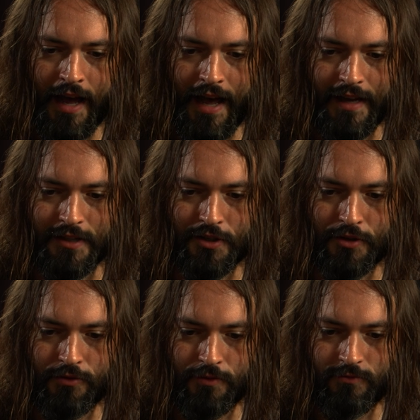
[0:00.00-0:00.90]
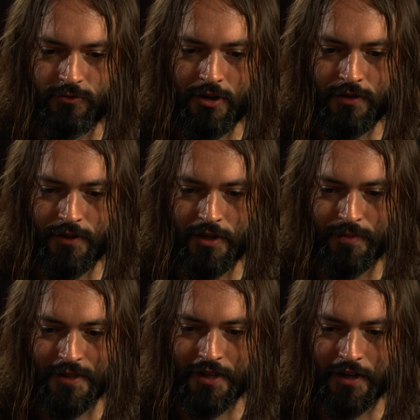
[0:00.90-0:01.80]
And so the Rockerverb
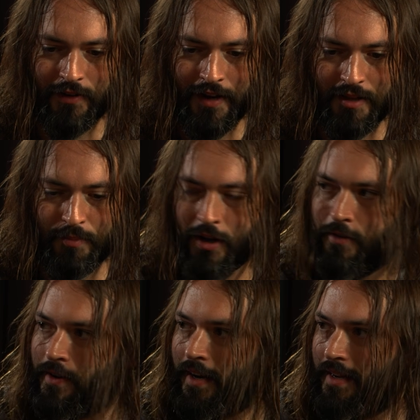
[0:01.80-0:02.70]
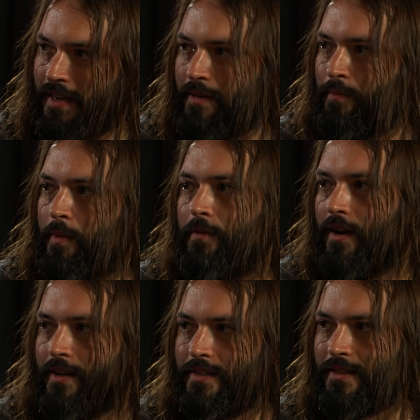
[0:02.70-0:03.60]
is kind of like the perfect amplifier. It's